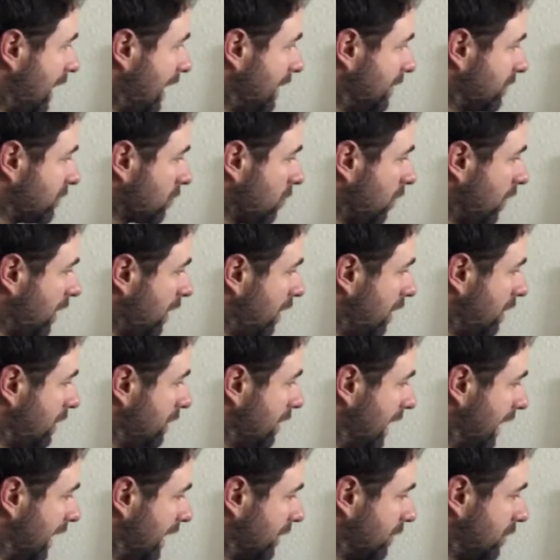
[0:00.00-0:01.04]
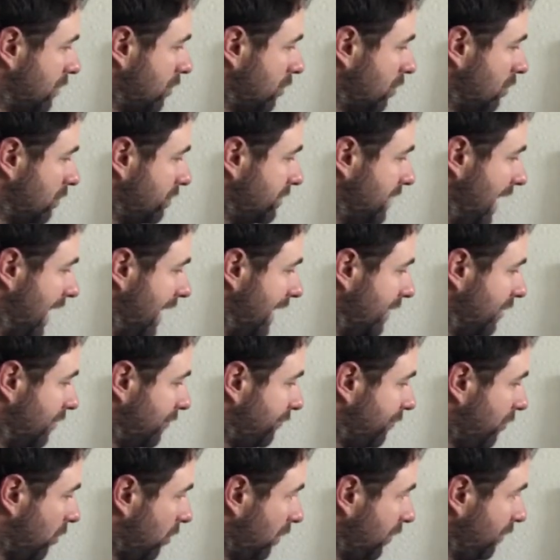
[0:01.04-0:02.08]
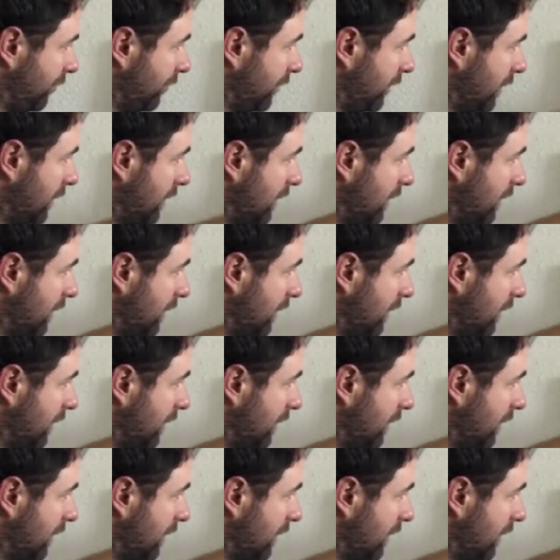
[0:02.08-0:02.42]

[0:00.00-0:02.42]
squared, I cubed, I to the 4th,